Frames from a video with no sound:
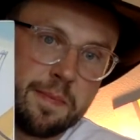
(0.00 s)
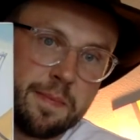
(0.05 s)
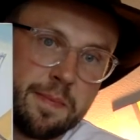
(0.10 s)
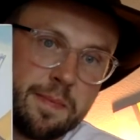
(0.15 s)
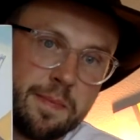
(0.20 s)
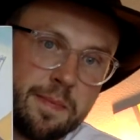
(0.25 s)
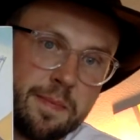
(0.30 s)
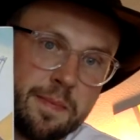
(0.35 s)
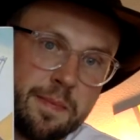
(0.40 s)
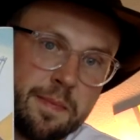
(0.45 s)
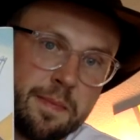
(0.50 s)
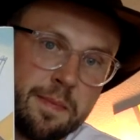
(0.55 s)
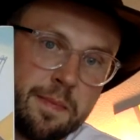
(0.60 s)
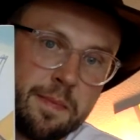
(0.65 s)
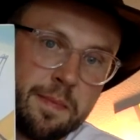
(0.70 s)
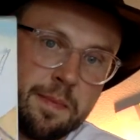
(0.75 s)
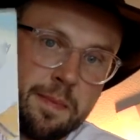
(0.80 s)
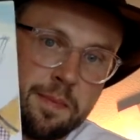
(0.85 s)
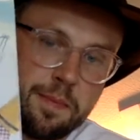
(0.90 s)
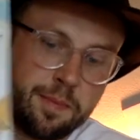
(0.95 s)

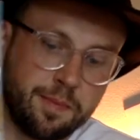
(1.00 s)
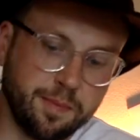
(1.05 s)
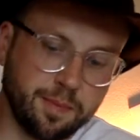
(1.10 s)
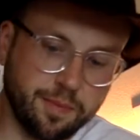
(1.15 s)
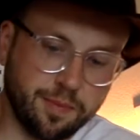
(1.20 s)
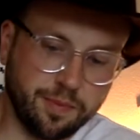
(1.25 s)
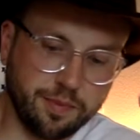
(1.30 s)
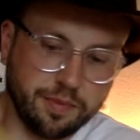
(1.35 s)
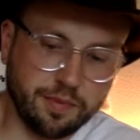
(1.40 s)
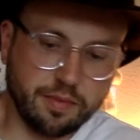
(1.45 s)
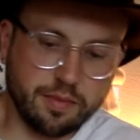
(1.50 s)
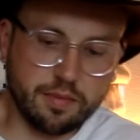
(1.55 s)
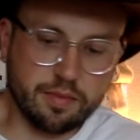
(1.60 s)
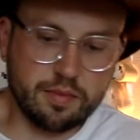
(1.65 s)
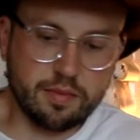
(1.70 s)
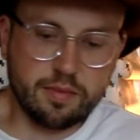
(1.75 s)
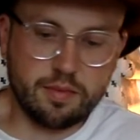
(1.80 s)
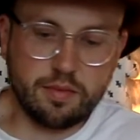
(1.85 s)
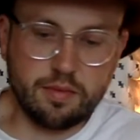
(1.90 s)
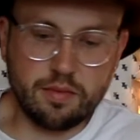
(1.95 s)

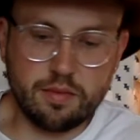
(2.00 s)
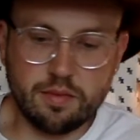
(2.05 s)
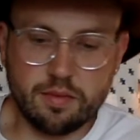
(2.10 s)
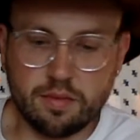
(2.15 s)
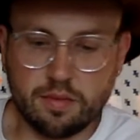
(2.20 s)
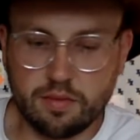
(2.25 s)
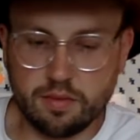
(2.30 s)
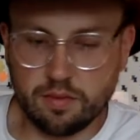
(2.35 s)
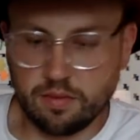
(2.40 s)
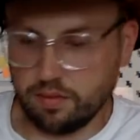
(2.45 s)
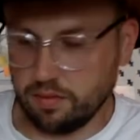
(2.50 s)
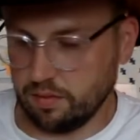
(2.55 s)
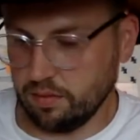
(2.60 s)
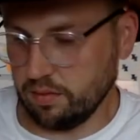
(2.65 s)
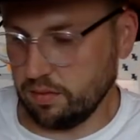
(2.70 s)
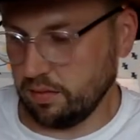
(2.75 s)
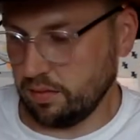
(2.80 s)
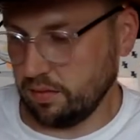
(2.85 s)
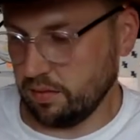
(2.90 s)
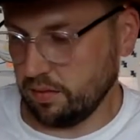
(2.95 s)

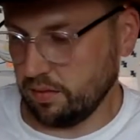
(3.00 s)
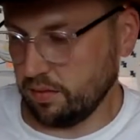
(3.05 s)
Nobody speaks.